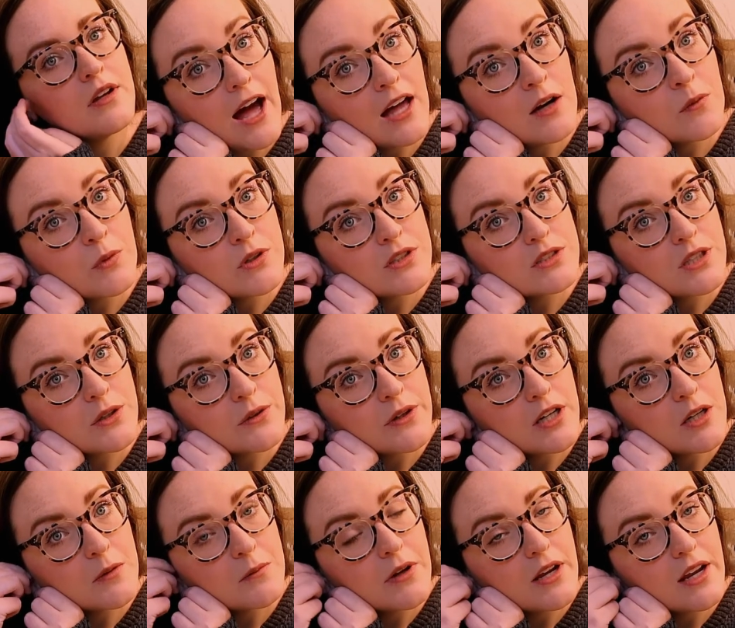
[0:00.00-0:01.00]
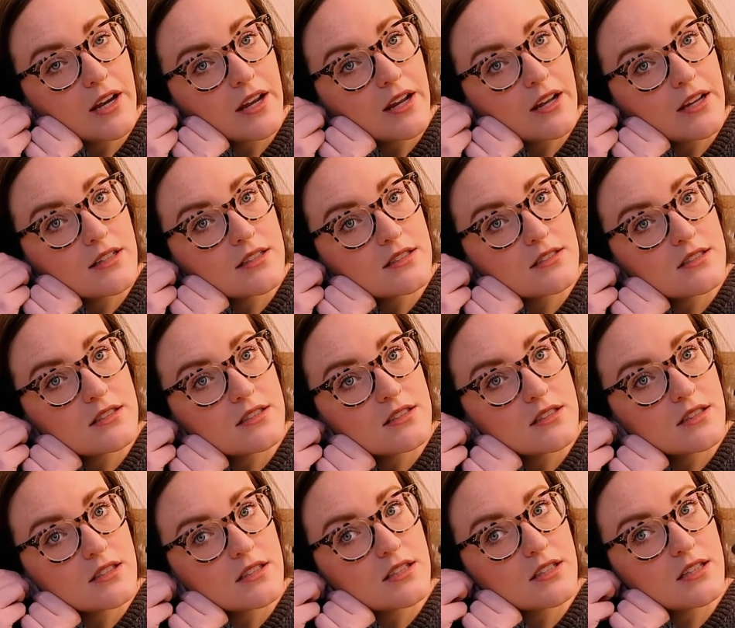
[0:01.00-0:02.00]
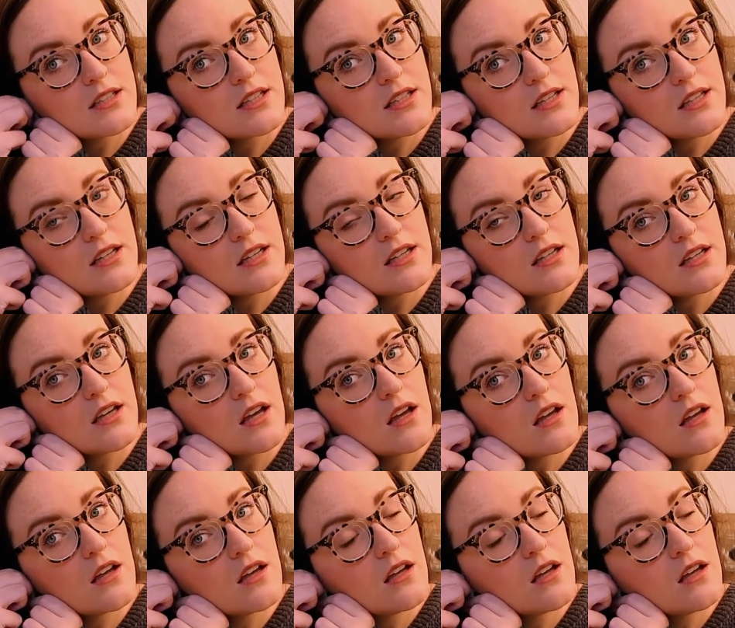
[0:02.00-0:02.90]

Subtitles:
Adam went to go get him and he